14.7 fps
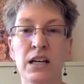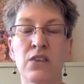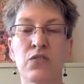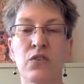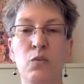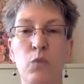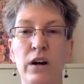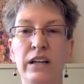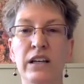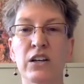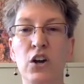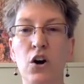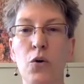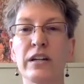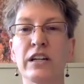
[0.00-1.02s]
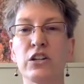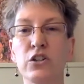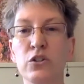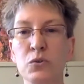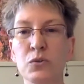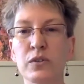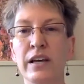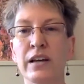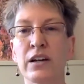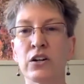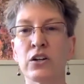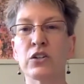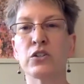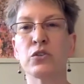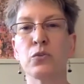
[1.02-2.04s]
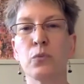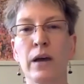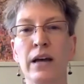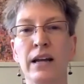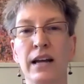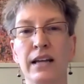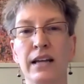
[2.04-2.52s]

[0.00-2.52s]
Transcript: from what can go in a newsletter to when a